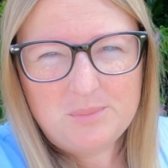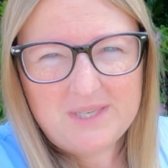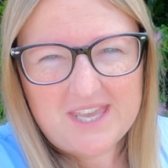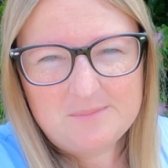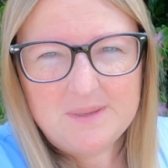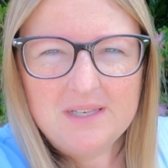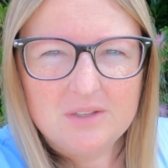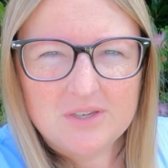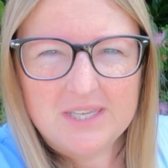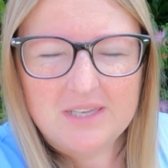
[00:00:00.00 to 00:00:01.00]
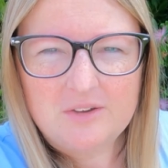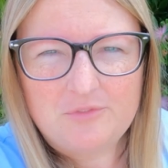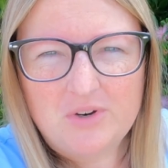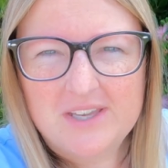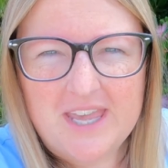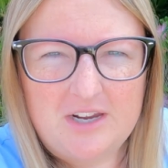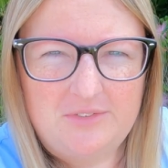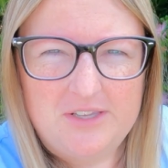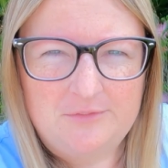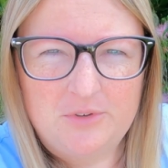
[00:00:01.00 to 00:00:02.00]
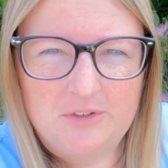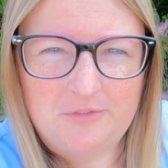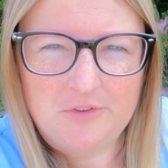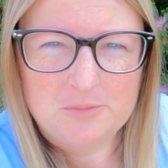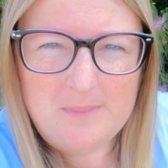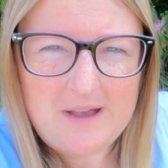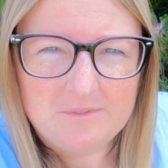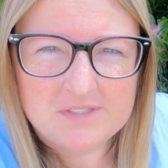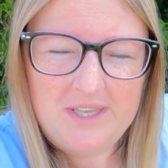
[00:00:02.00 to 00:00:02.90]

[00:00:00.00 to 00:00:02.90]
we had been looking for a caravan for a few months.